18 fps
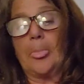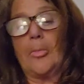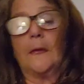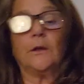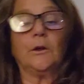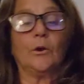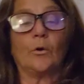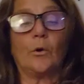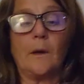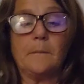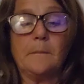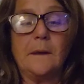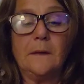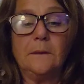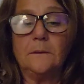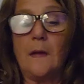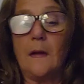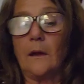You know what I
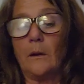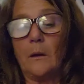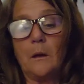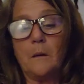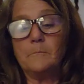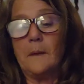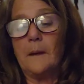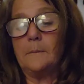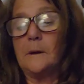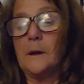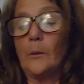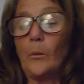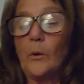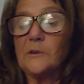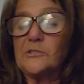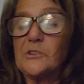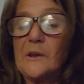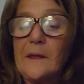mean? It, maybe it
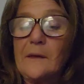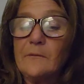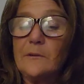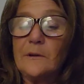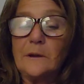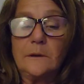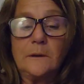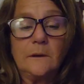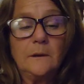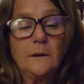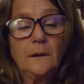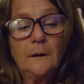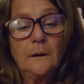wasn't even.